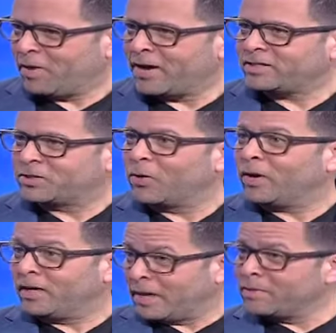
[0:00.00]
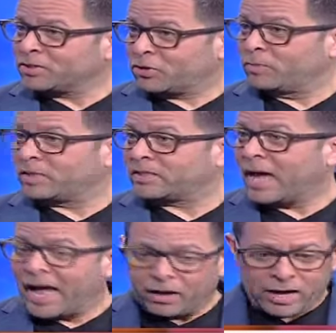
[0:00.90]
right? So in layman's terms, is
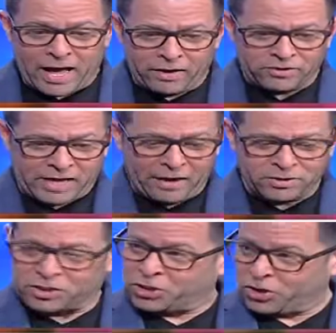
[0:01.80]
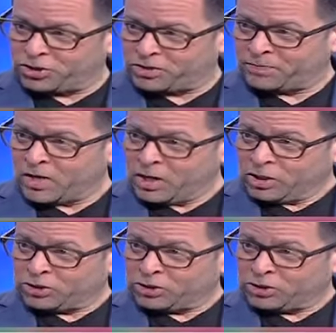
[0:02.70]
how, how, does, how does the church mm -hmm.